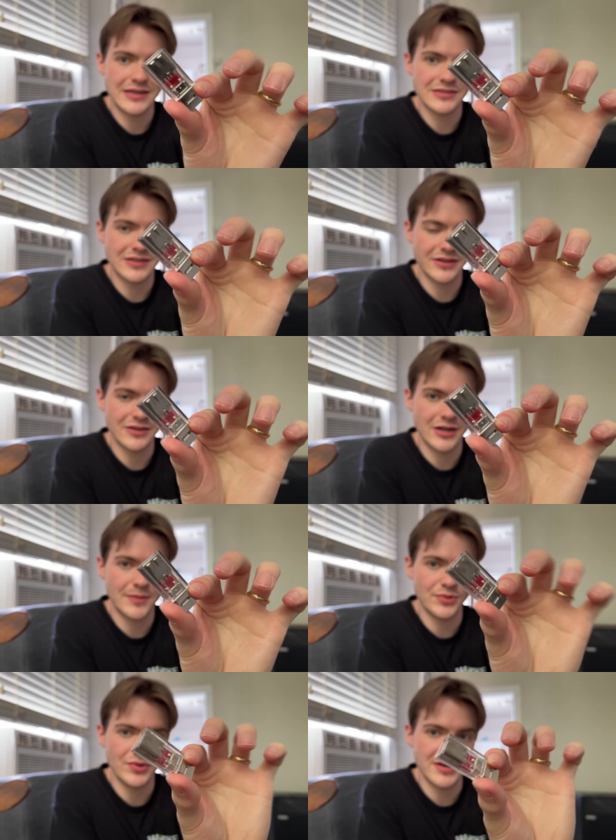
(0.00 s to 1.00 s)
It's not going to
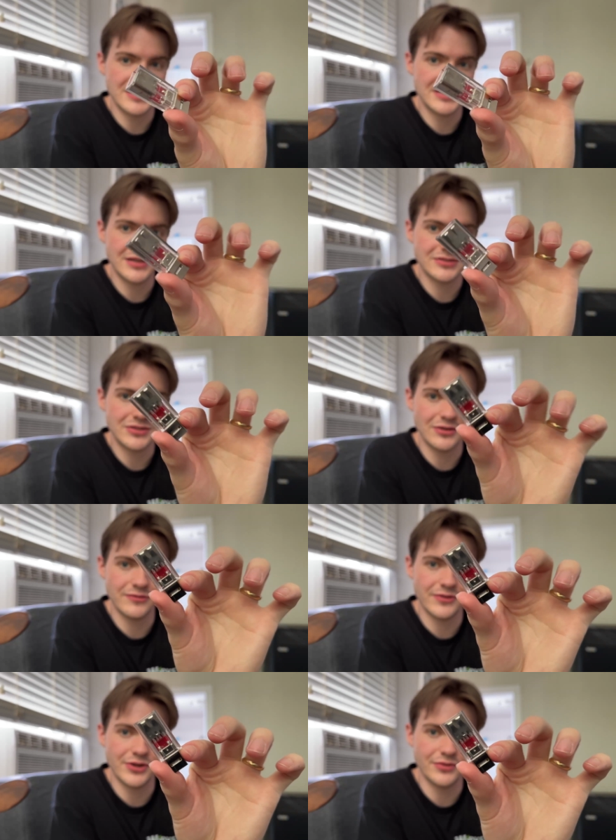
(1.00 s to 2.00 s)
upload any data to your
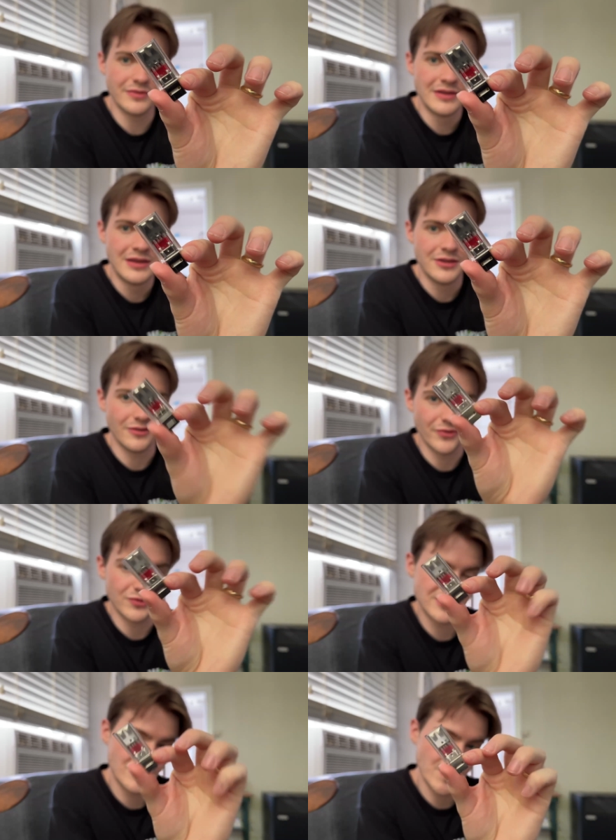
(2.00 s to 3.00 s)
phone. Your phone's
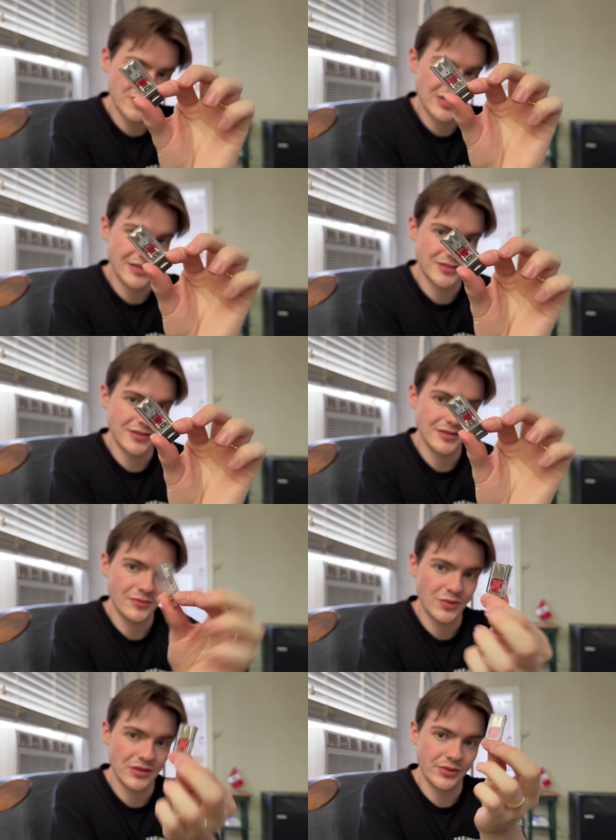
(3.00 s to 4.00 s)
going to be protected
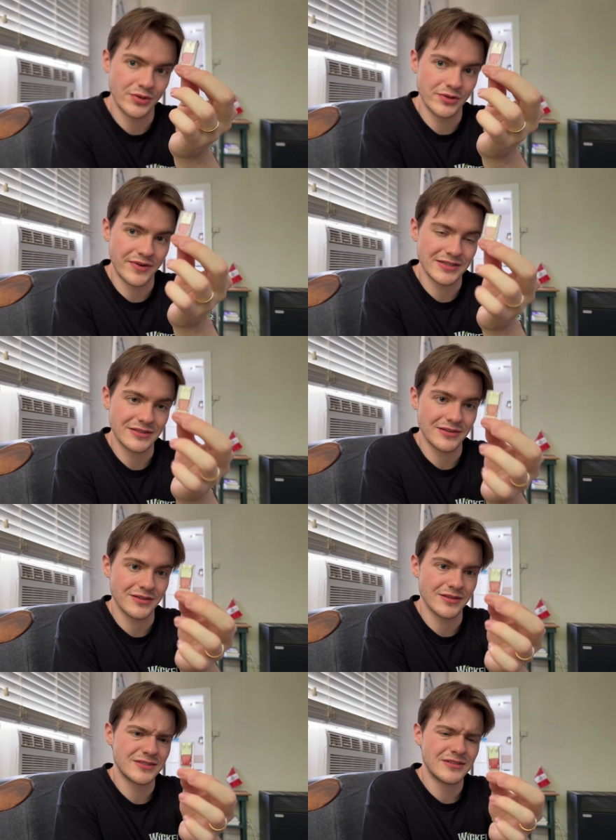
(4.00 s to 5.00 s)
with a little device like
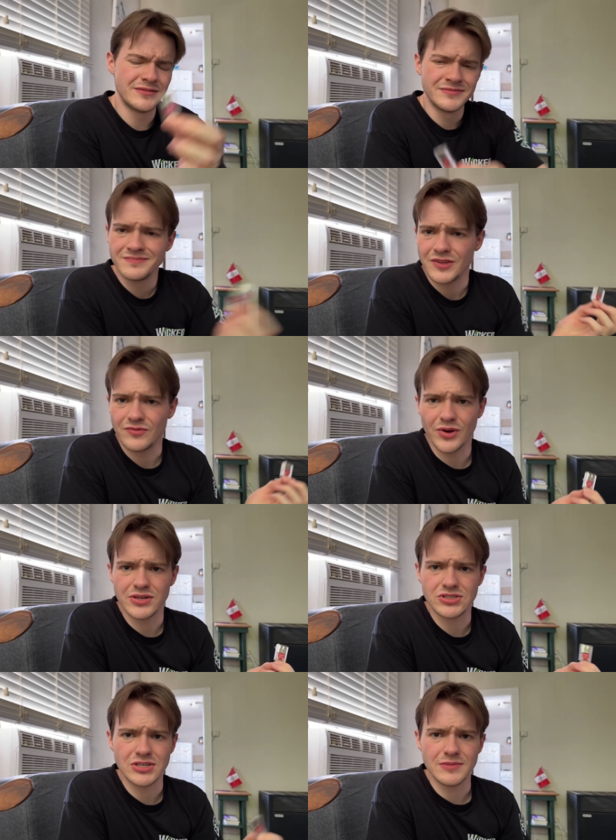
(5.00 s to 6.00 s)
this. Very
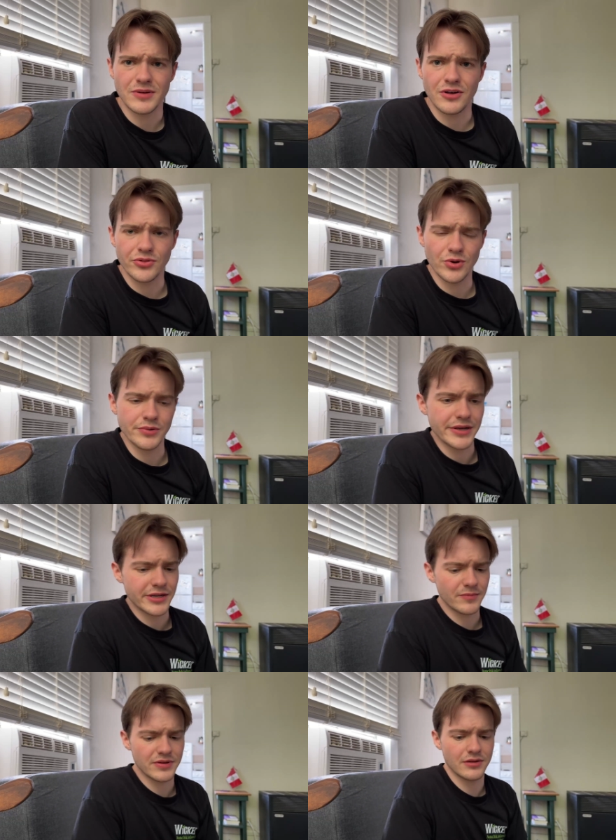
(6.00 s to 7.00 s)
cheap. I'll throw a link
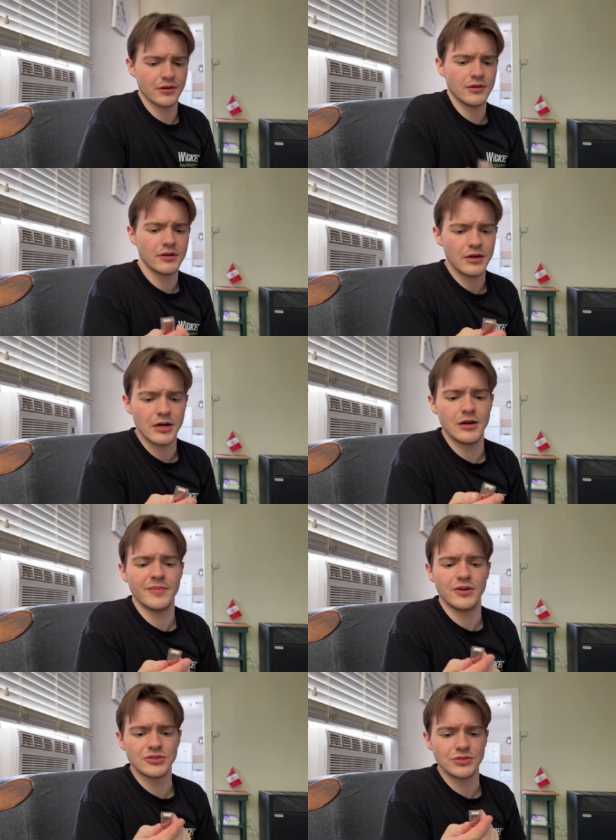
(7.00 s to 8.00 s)
up here, and
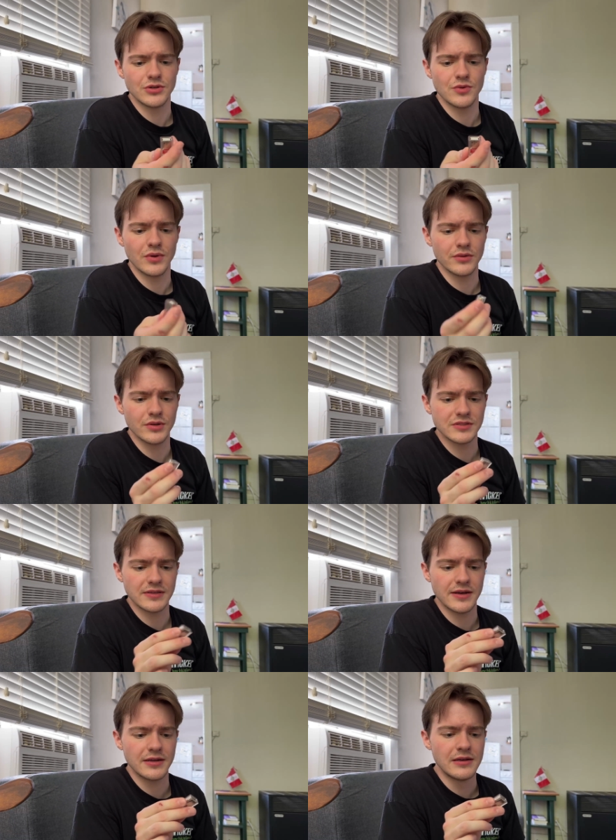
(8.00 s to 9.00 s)
I'll show you what it looks
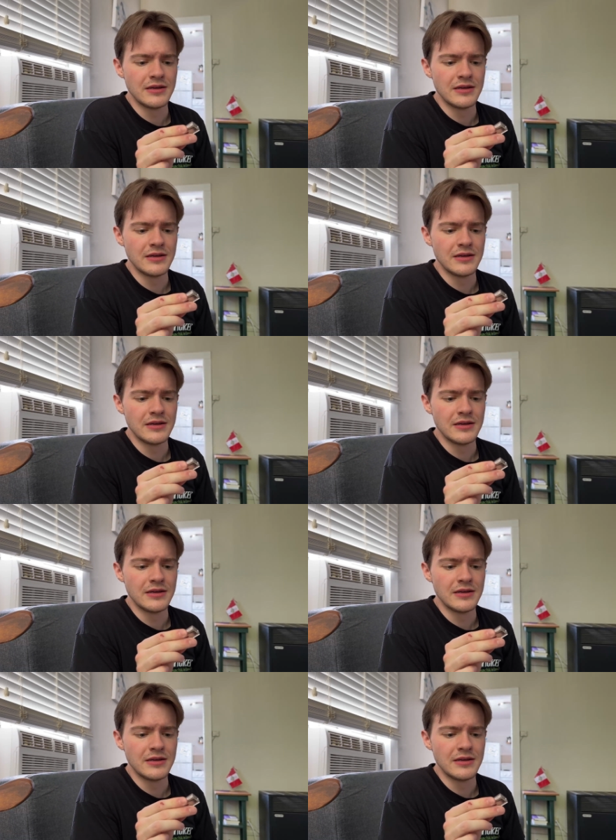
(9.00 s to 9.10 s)
like.